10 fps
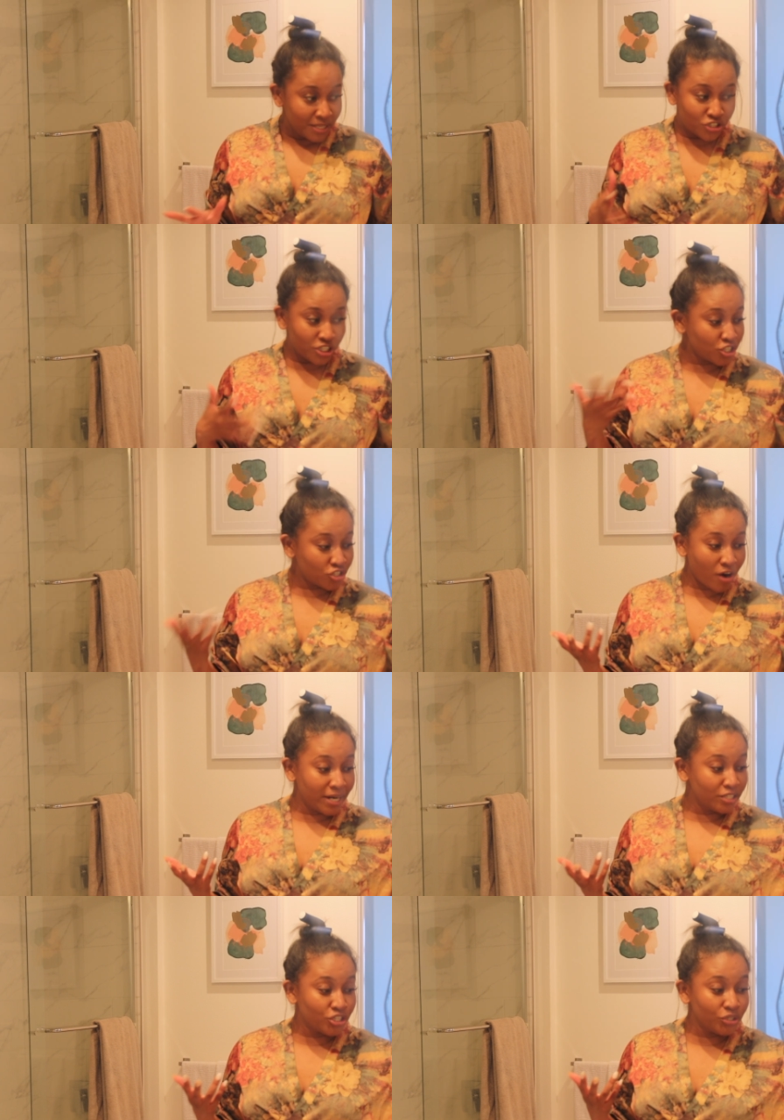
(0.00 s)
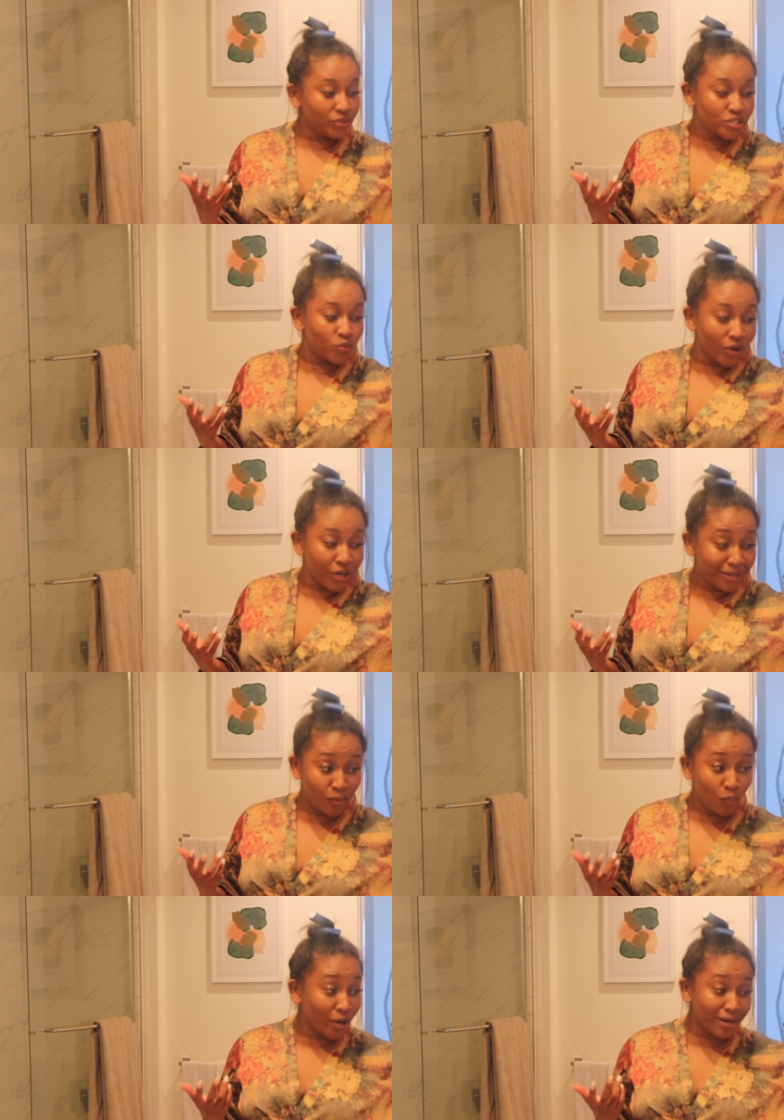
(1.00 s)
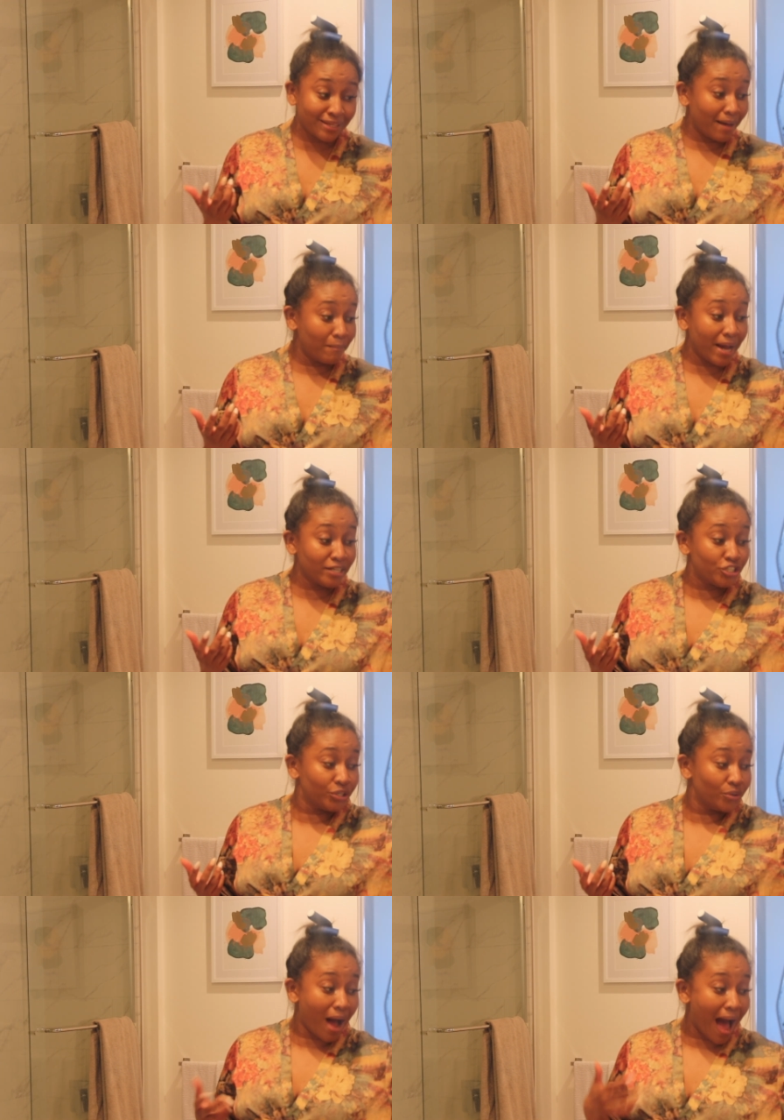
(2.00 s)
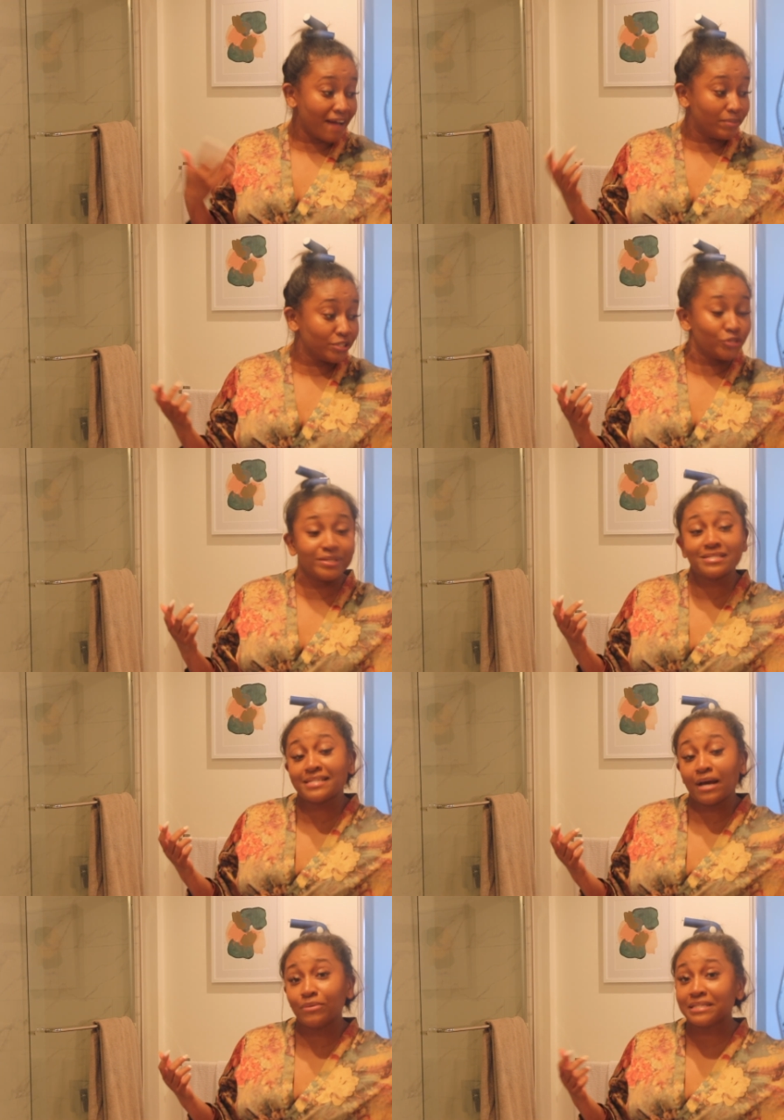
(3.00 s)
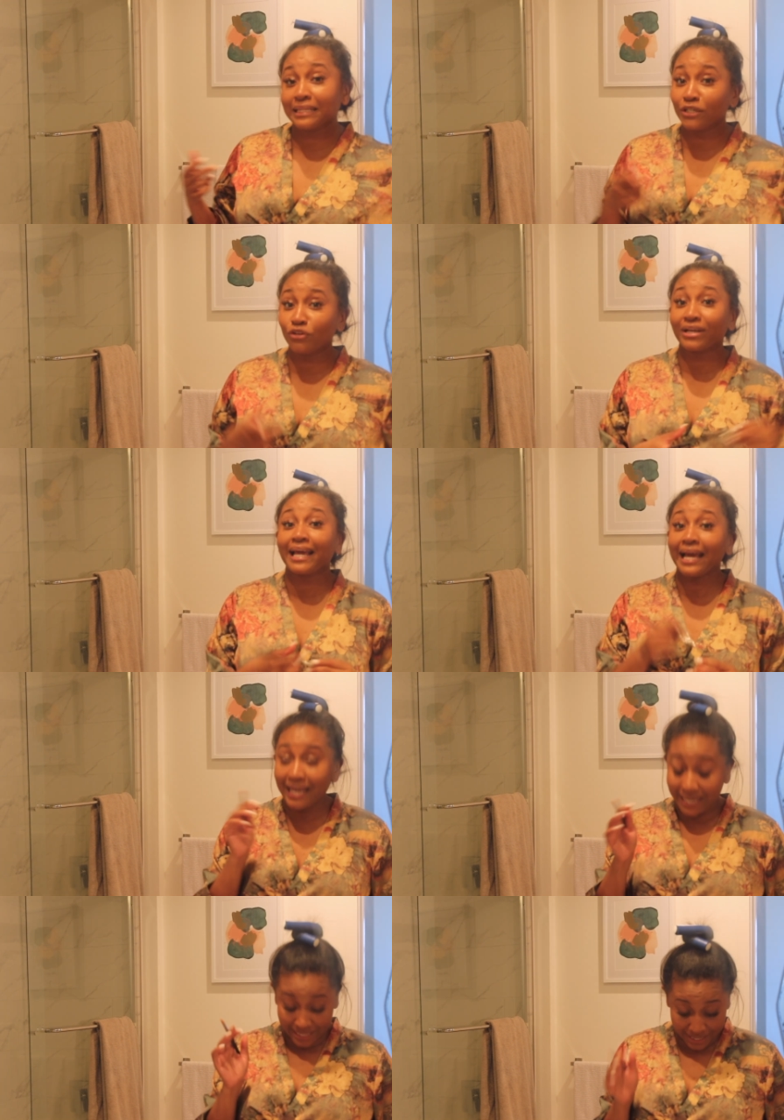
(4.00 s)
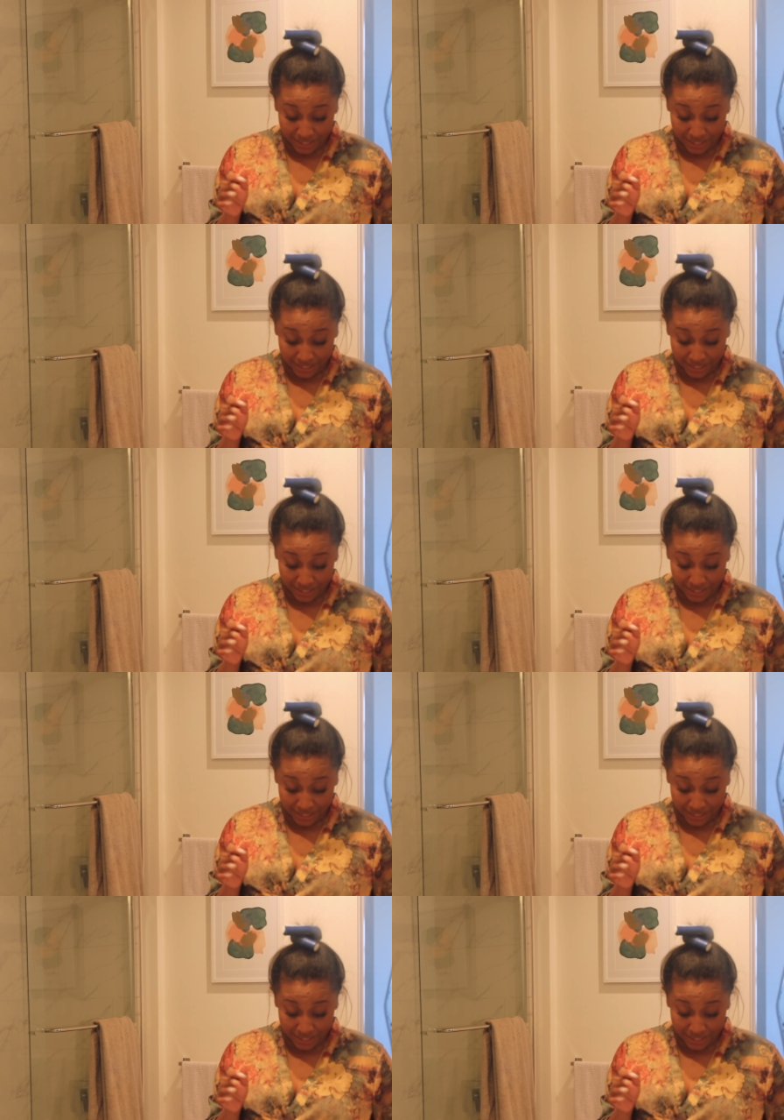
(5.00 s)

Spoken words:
just trying to do this work that, mind you, I've been doing since I was a little kid.